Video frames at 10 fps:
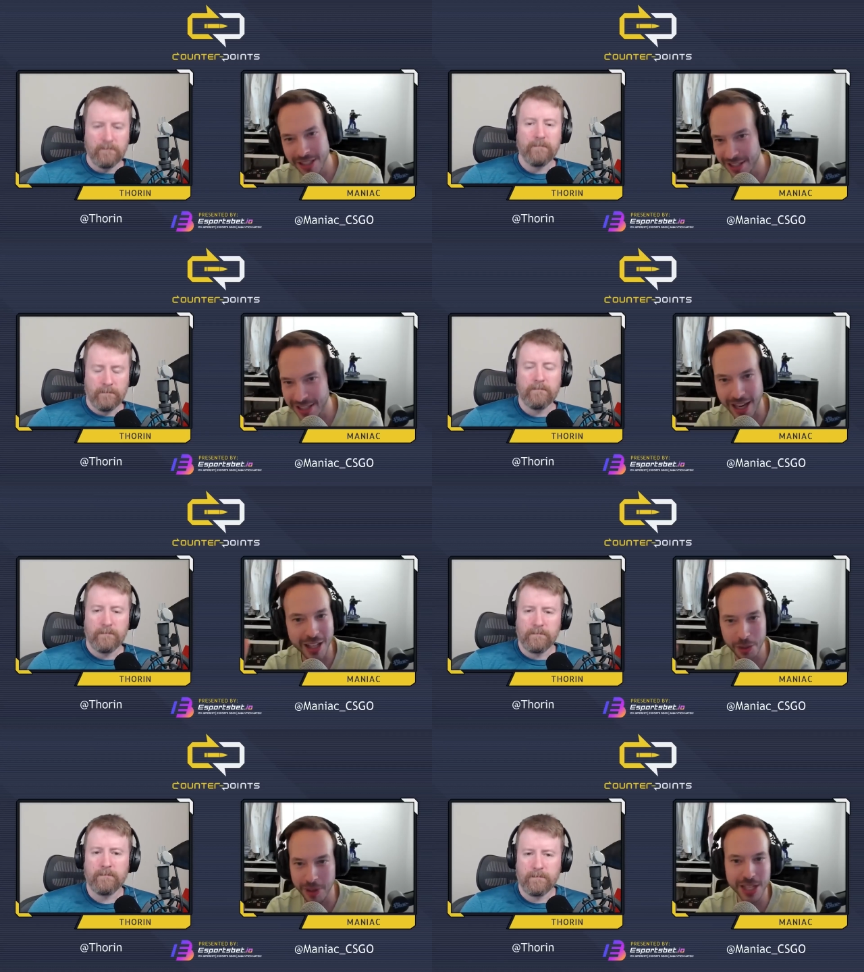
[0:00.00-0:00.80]
Speaker 1: elitist, I
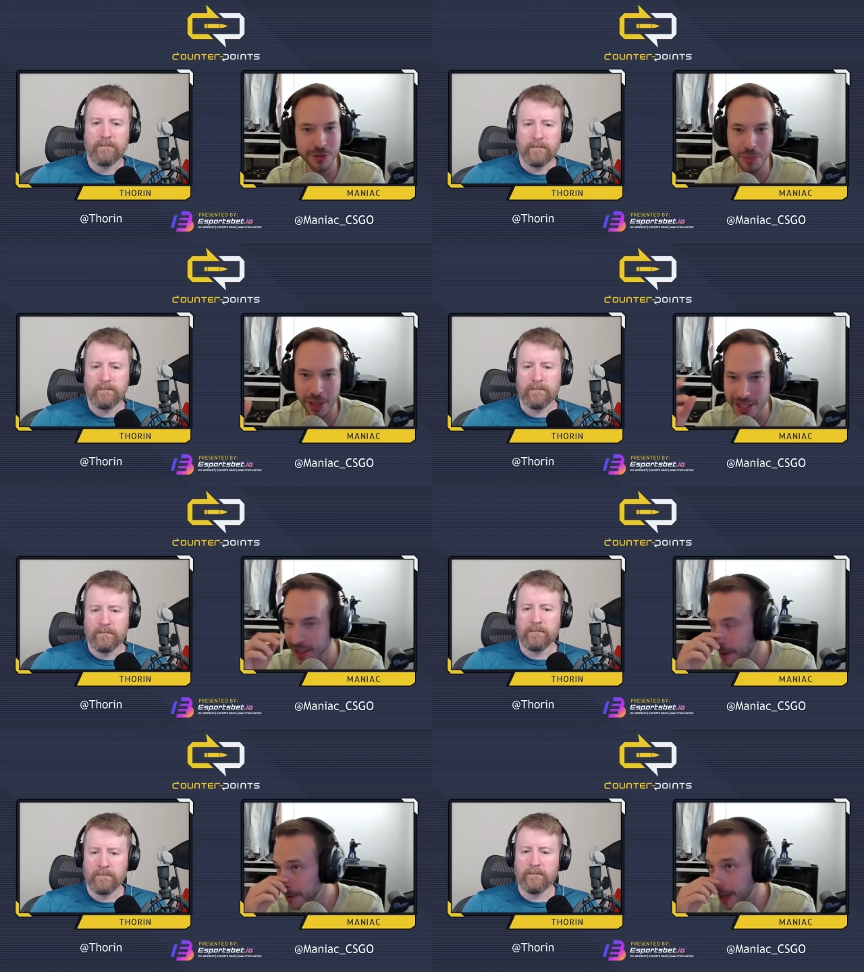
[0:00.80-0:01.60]
like the best of the
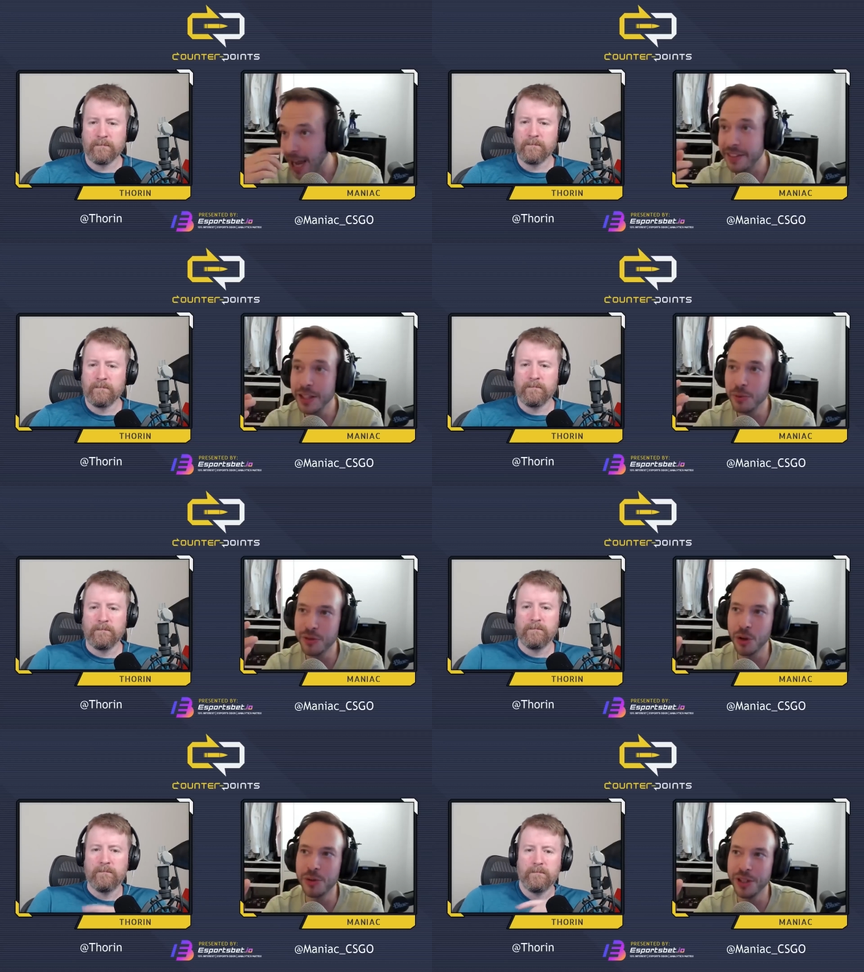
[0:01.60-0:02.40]
best. I think
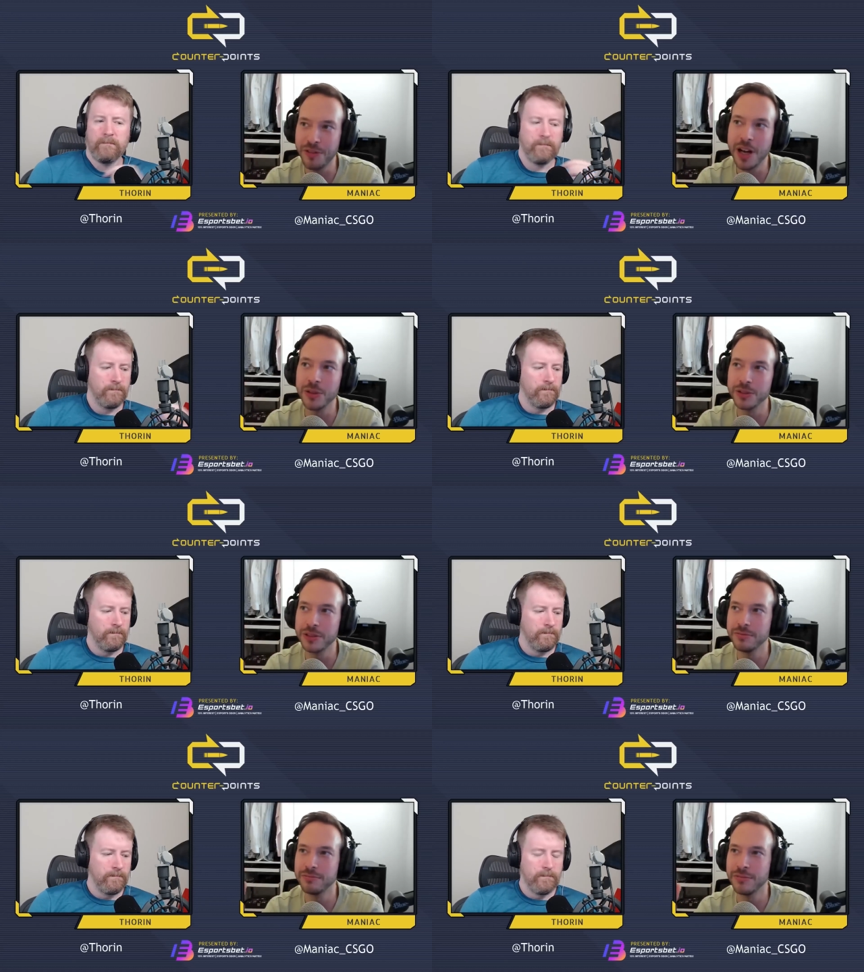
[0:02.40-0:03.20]
we've already found
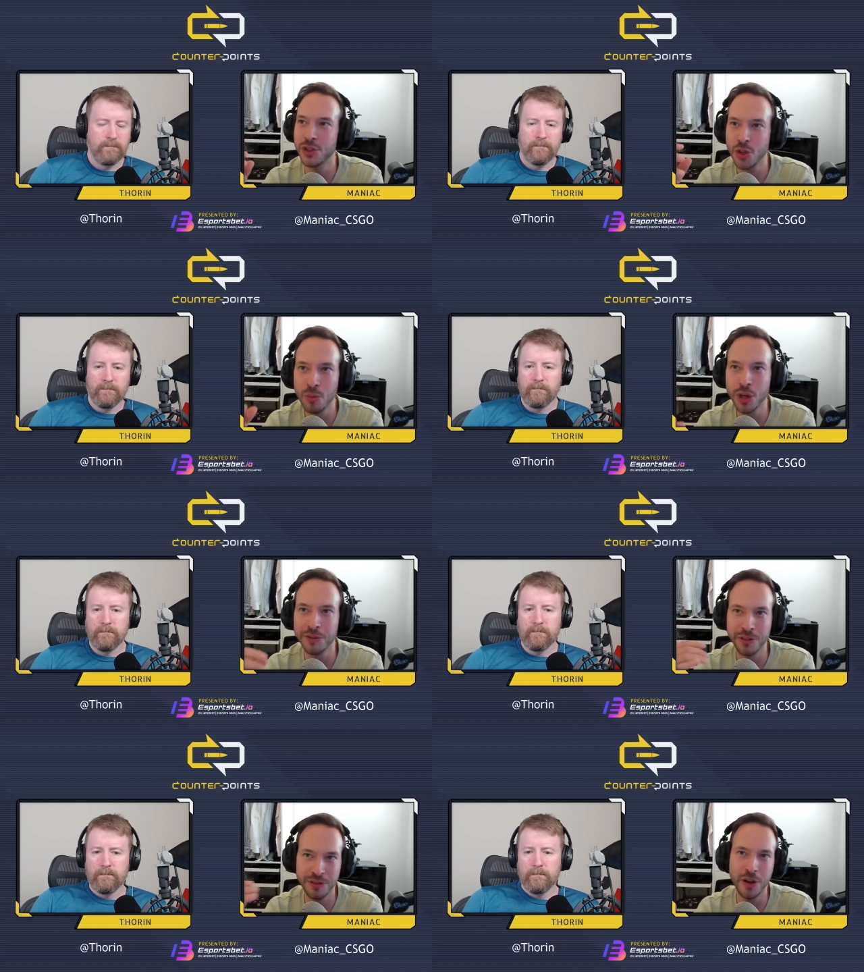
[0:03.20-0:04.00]
somewhat
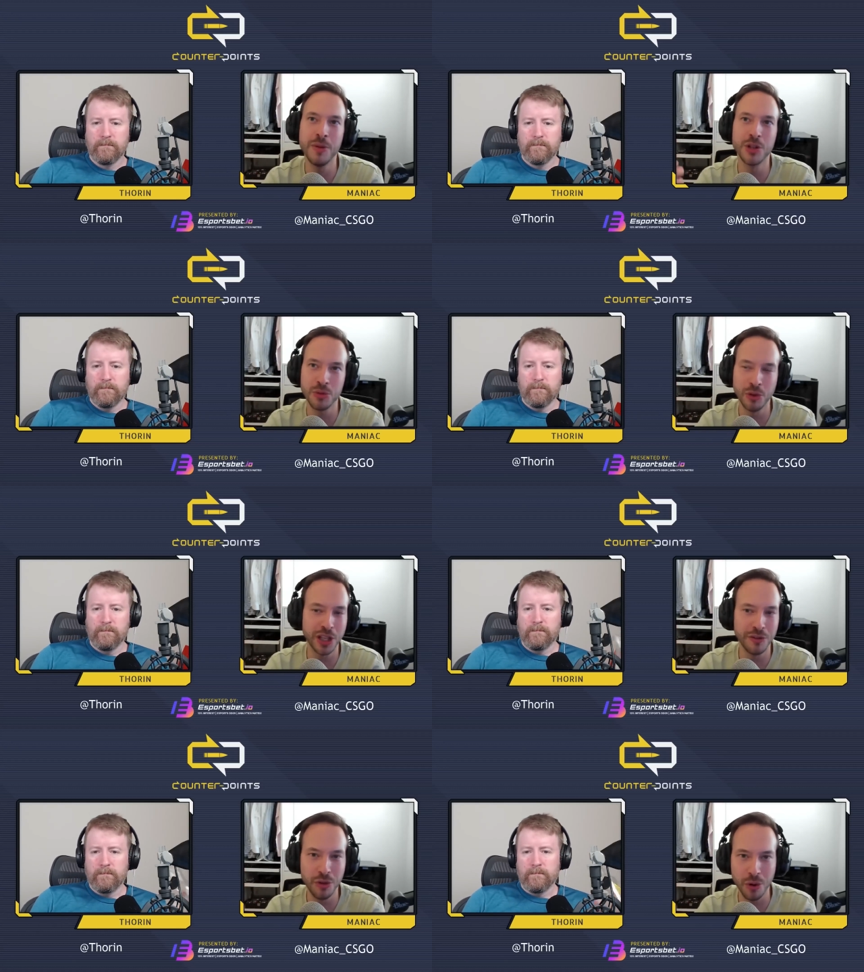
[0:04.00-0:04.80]
of a very much
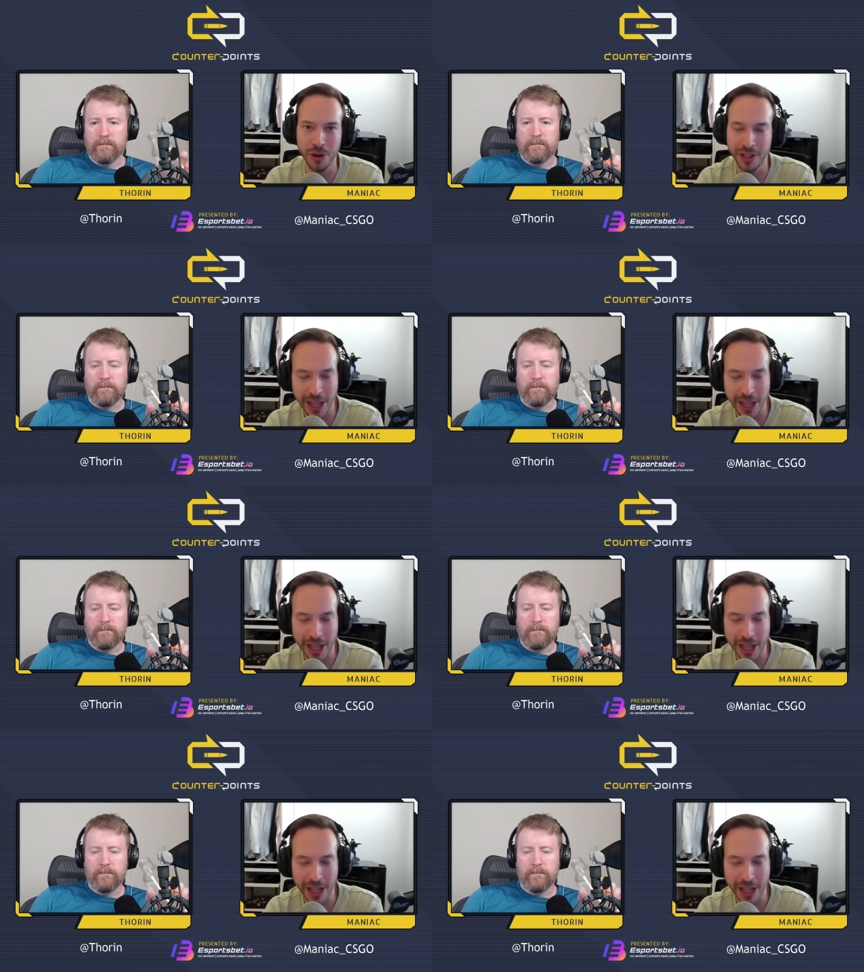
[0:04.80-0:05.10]
working formula.